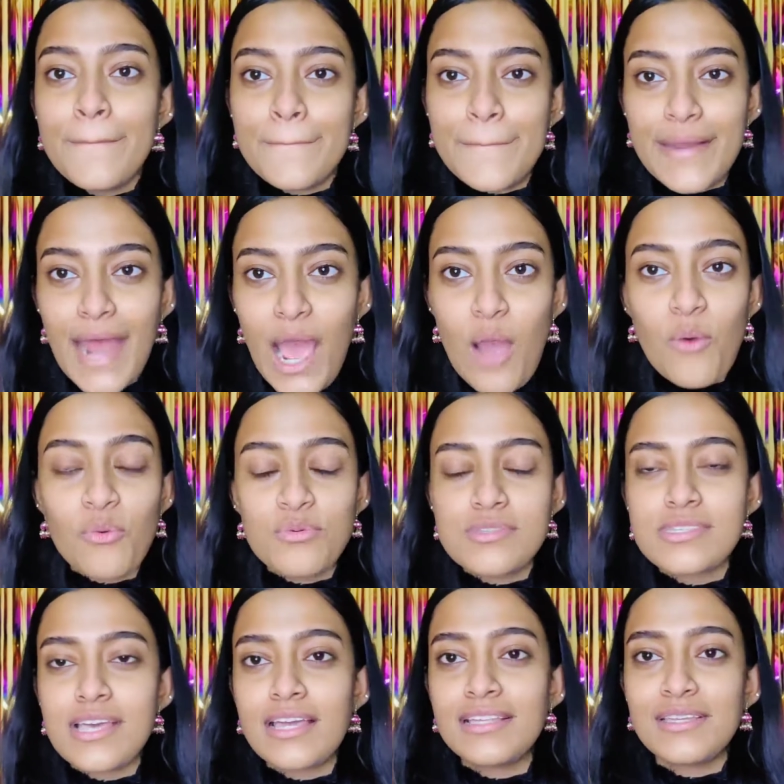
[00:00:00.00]

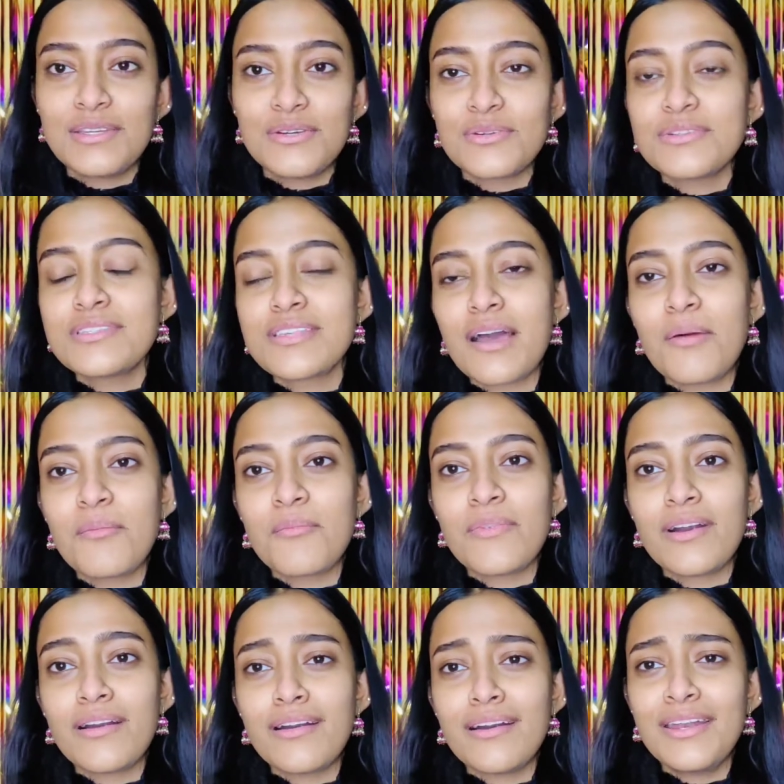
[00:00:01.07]
browns and
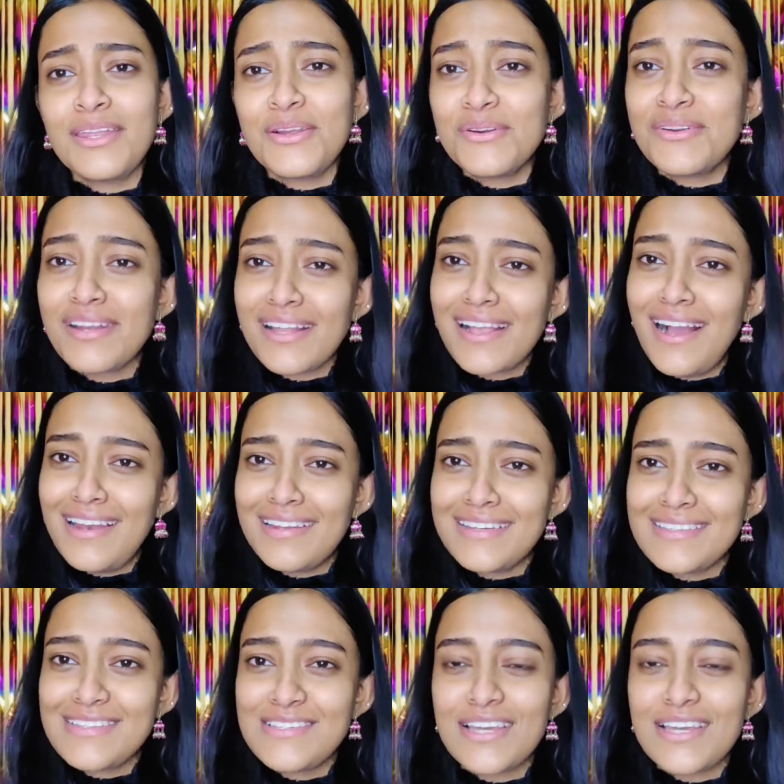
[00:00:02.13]
some neutral colors.